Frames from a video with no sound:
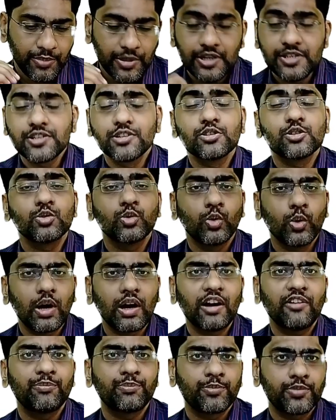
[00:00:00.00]
Patients who
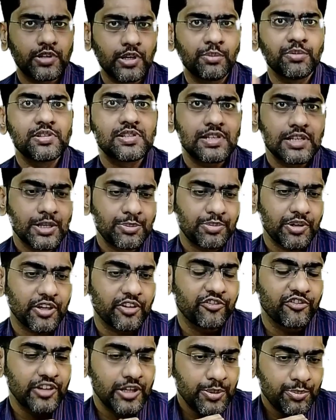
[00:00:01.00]
have trouble
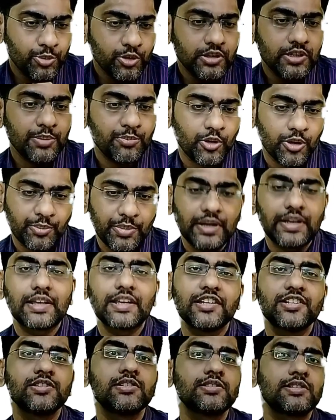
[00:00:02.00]
sleeping, we put them on
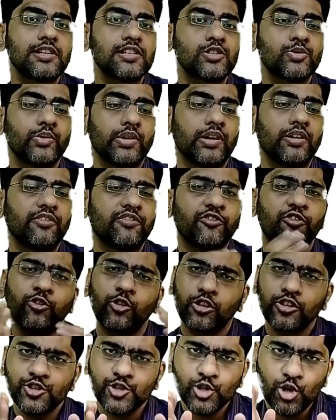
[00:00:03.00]
medications as well
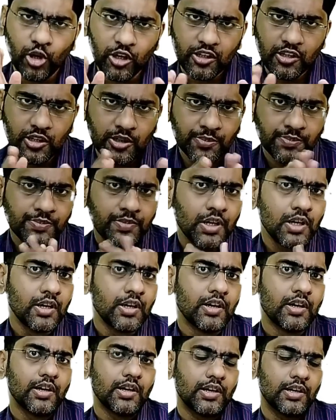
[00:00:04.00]
for a short term,
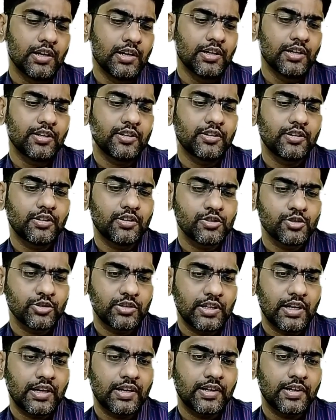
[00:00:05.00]

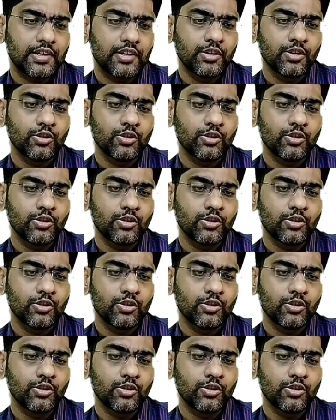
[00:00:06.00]
so that